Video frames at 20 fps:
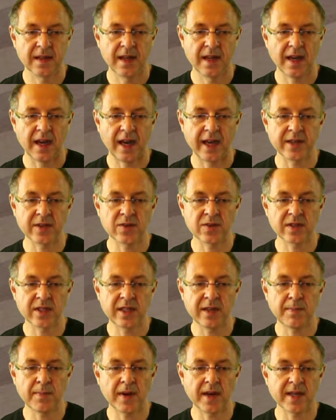
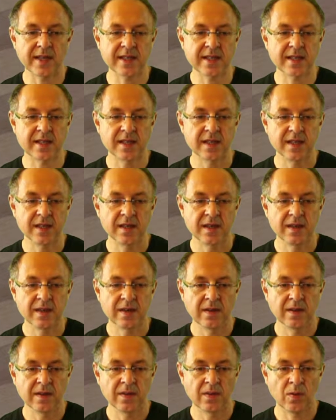I2C bus,
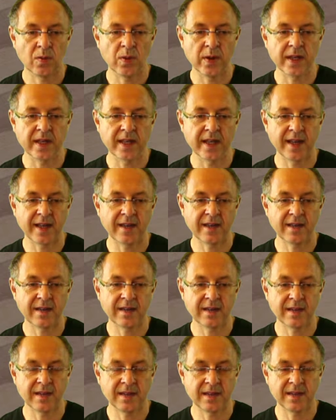we then
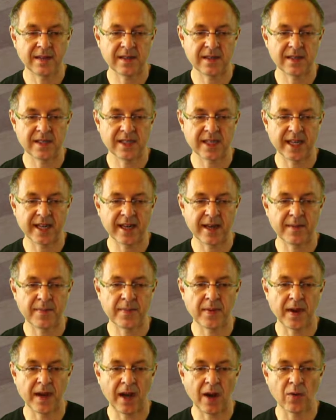uh, set
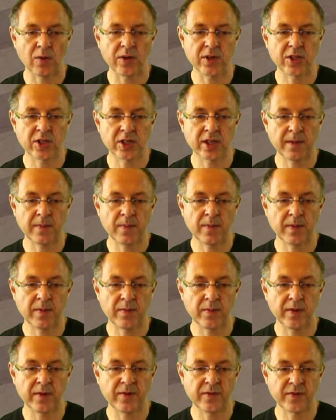up our chip
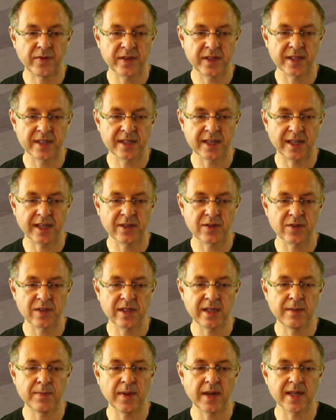with this
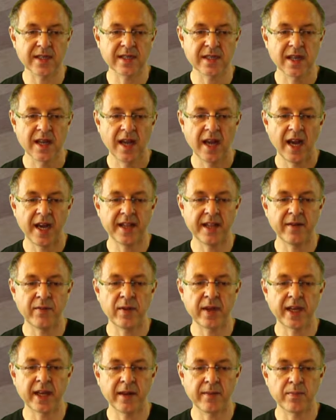I2C bus, and then we
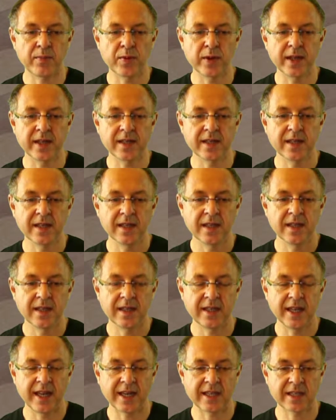can print
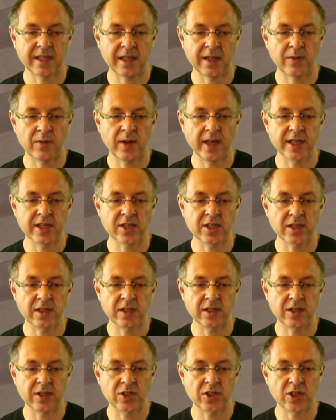the acceleration,
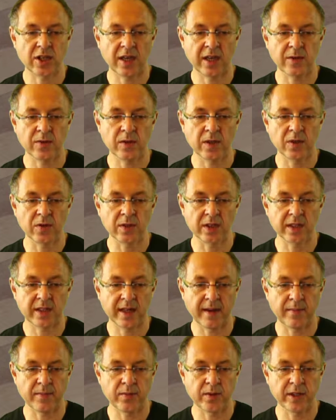the gyro, the
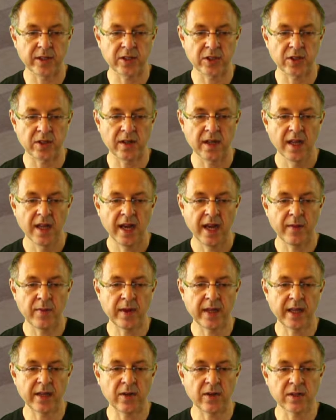temperature, and we
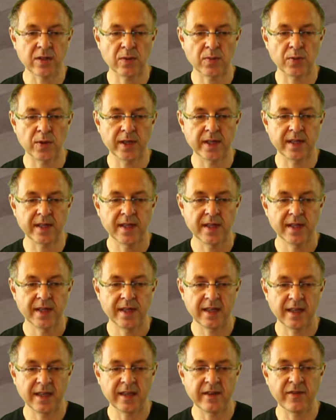can also print
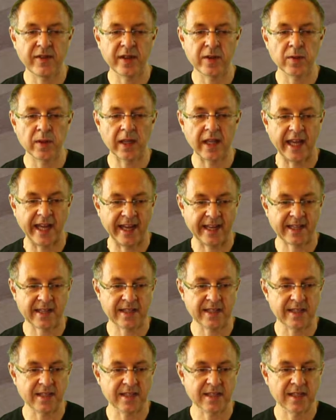individual
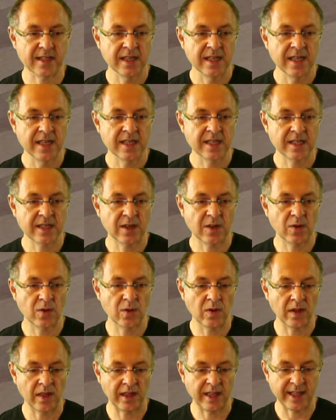axes.
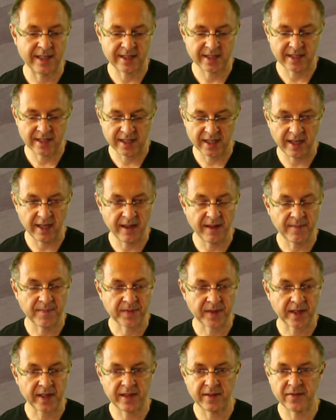So let's see
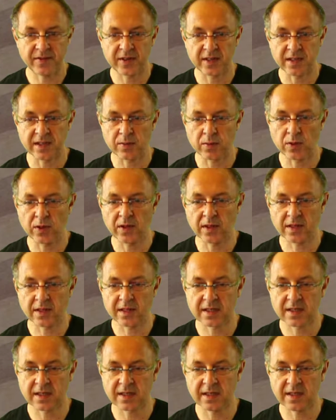if this
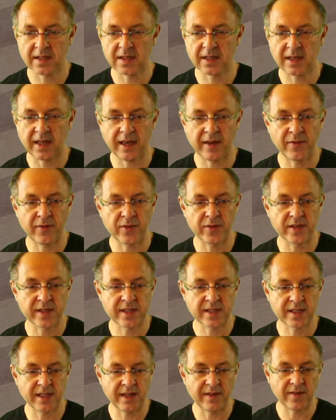works. Uh, I first
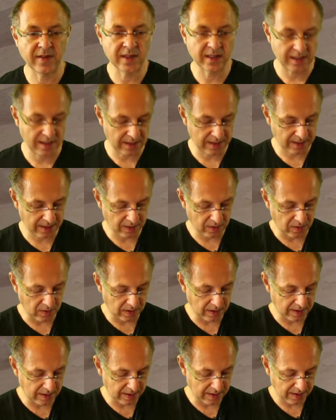save it and I call
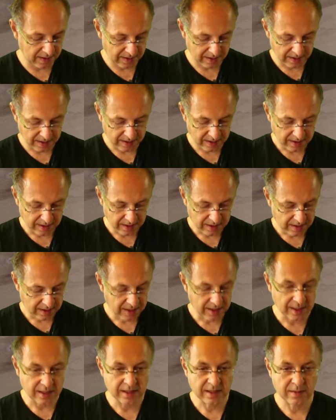it
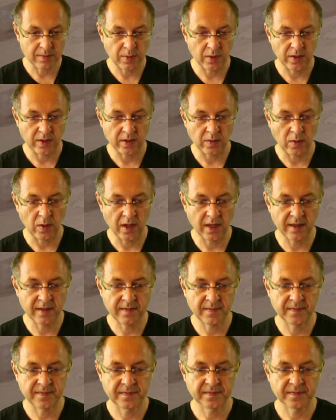test point one.